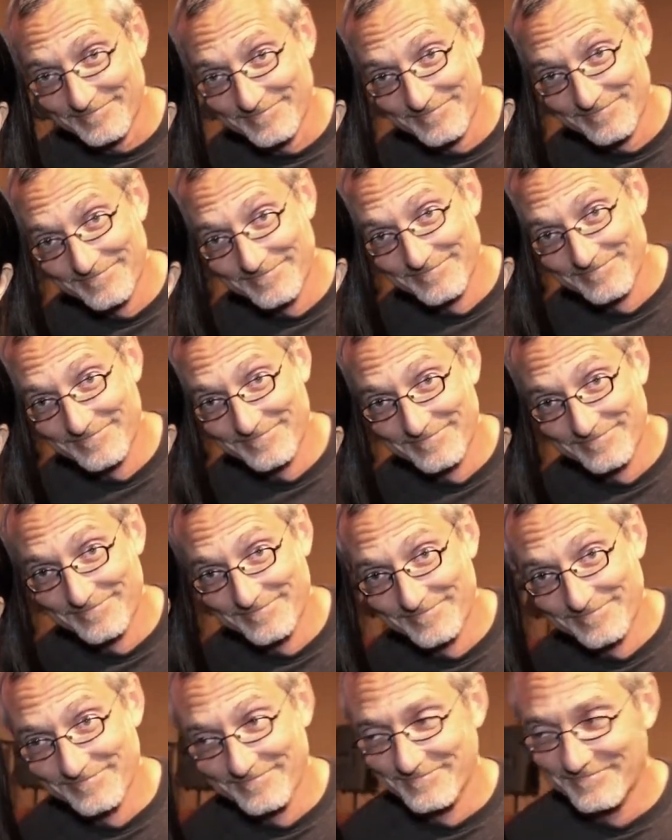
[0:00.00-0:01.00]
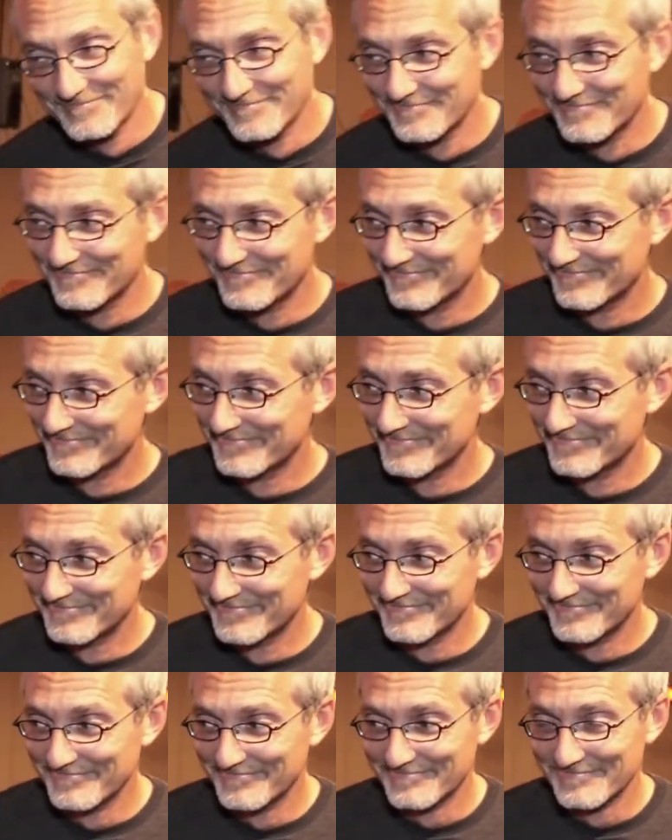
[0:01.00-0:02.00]

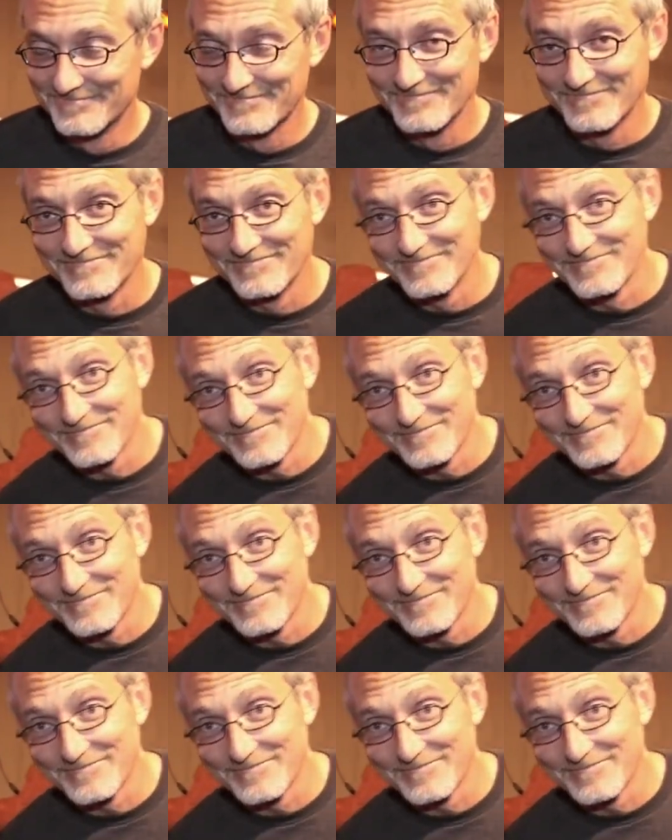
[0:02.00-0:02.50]
The person shown says nothing.